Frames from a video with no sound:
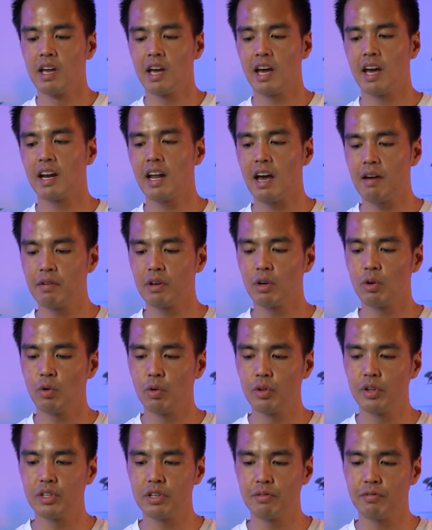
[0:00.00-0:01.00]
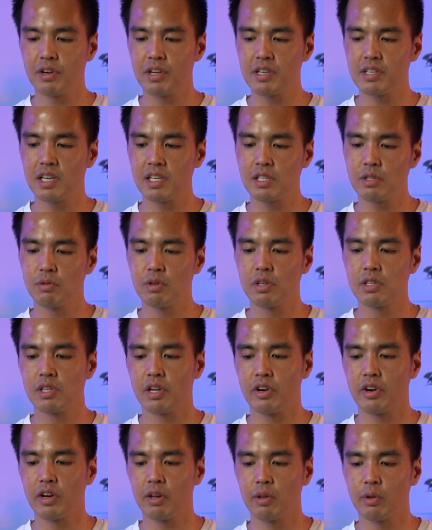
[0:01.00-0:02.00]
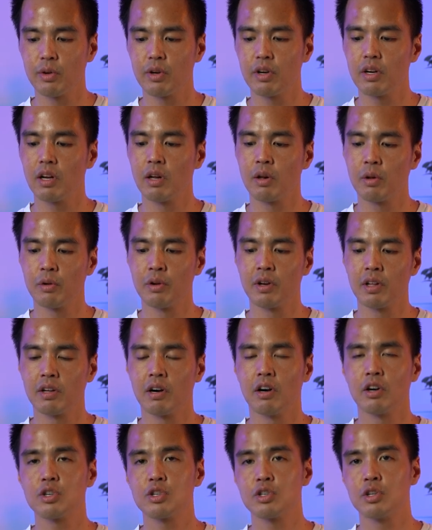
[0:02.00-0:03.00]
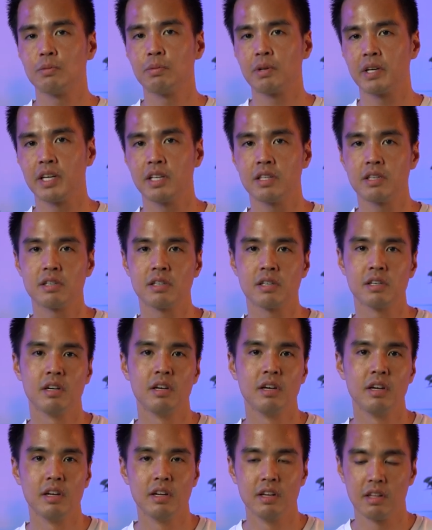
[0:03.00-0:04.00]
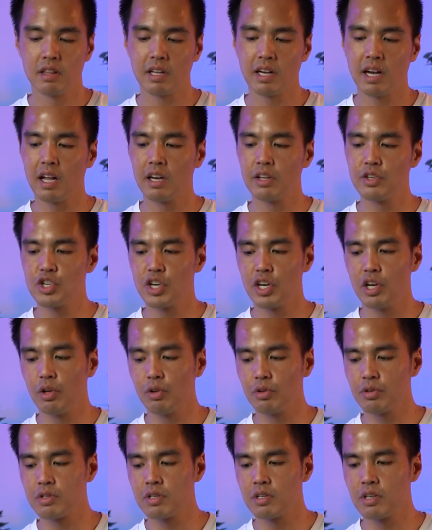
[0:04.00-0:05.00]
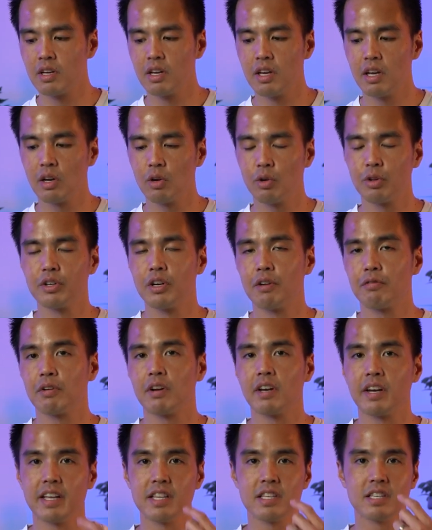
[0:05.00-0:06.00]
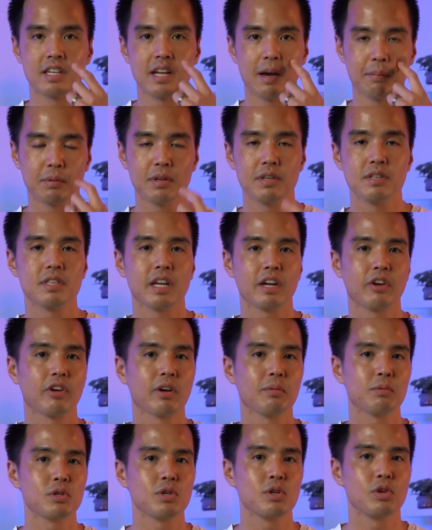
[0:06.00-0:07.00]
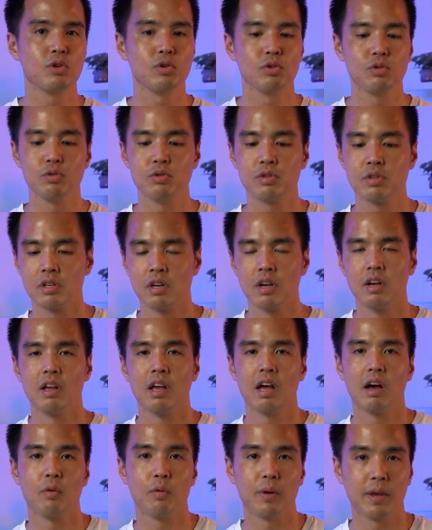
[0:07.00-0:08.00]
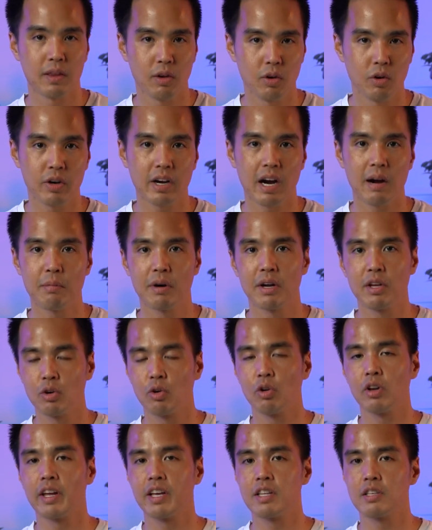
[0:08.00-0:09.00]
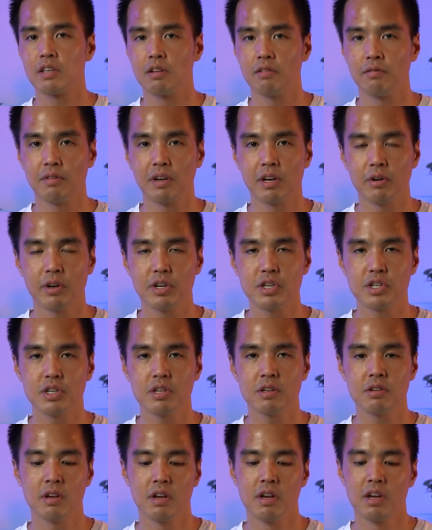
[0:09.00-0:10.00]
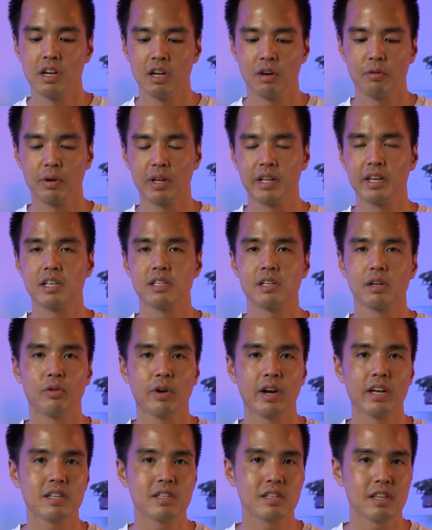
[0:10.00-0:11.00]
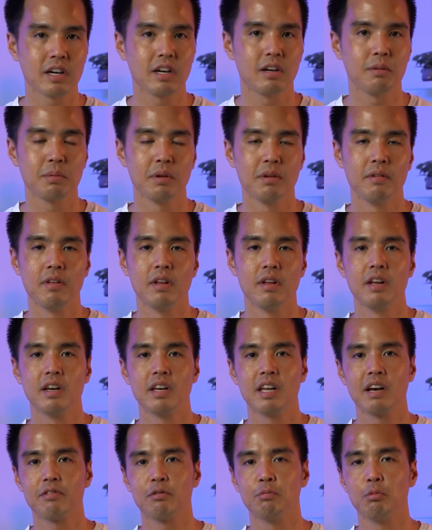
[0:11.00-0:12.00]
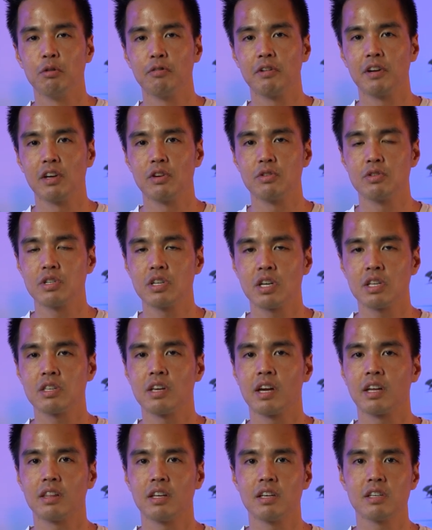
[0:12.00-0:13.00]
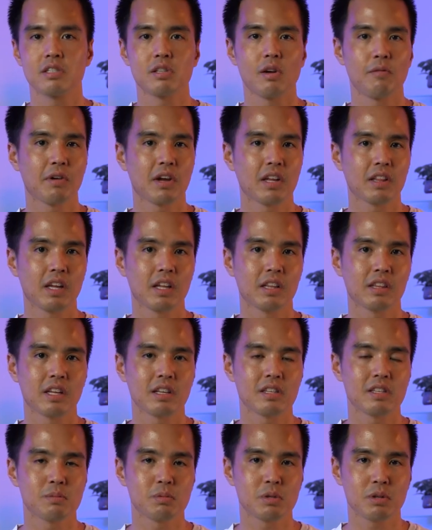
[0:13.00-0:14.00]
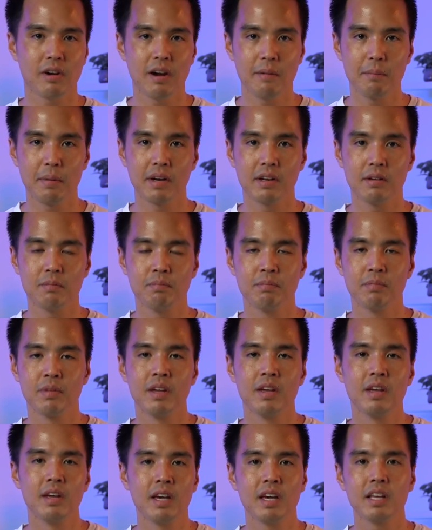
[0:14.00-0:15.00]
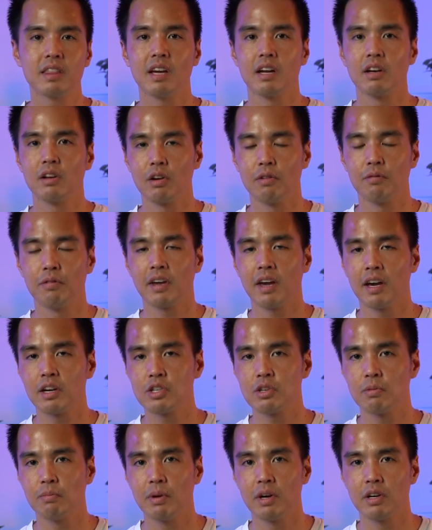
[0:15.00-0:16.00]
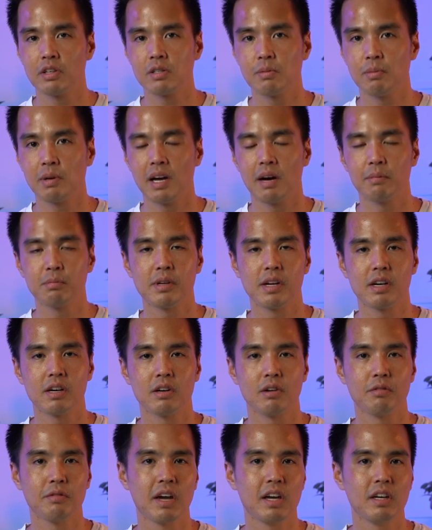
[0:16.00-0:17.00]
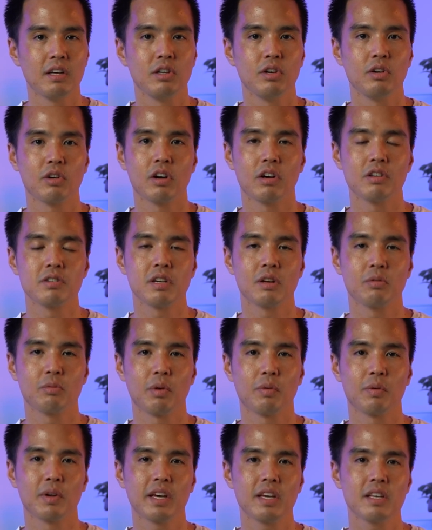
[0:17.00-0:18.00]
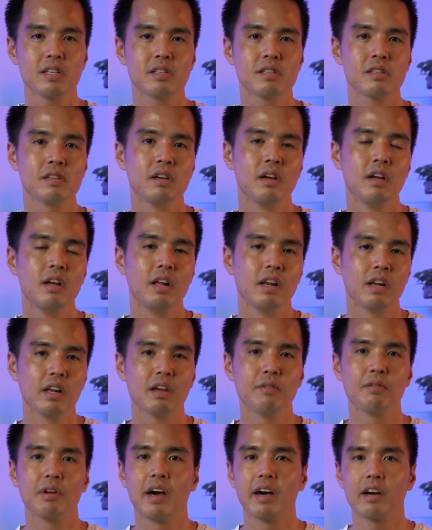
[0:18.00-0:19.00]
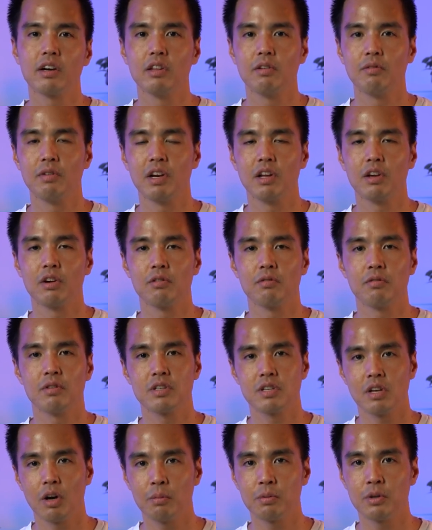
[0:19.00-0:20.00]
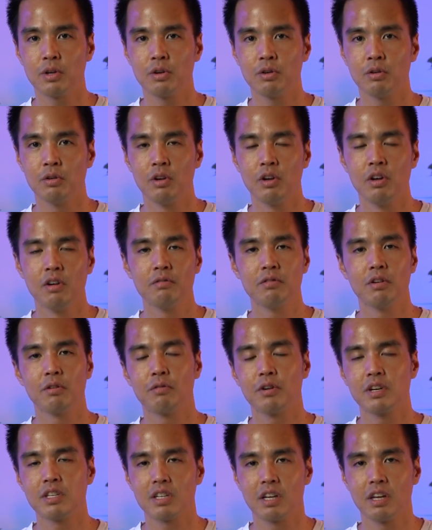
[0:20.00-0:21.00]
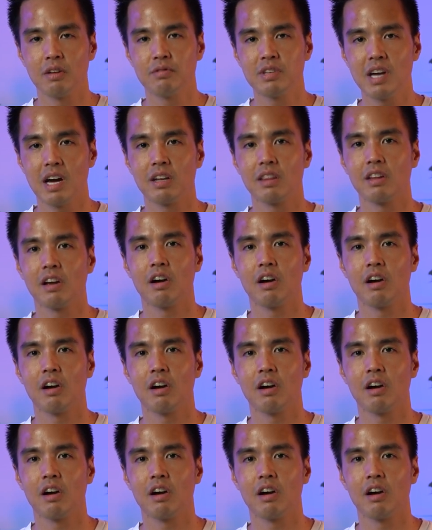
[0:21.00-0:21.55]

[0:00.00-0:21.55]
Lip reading: and having all the different accessories that are included, including the hot shoe plates, the color gels, and all the different lens adapters that you're able to use with your camera and your lens configuration. It really is a great setup. Now, for more videos just like this, don't forget to hit that subscribe button, hit that notification bell to be updated of any new content we release. Leave a like on the video if it's helped you. Feel free to leave down in the